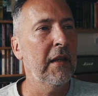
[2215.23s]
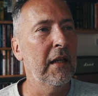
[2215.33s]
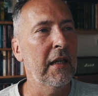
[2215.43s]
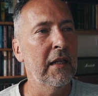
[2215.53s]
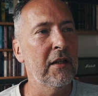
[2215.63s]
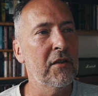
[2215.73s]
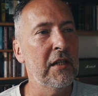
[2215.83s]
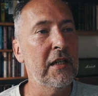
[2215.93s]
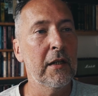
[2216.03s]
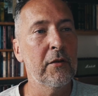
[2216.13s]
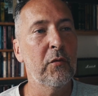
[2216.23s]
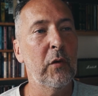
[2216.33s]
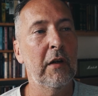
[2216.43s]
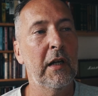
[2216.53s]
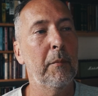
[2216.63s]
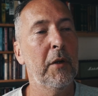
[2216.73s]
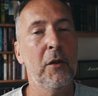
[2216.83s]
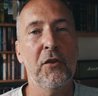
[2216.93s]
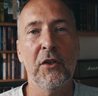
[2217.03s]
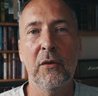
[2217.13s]
and details of where I
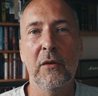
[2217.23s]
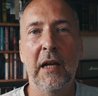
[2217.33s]
upload to,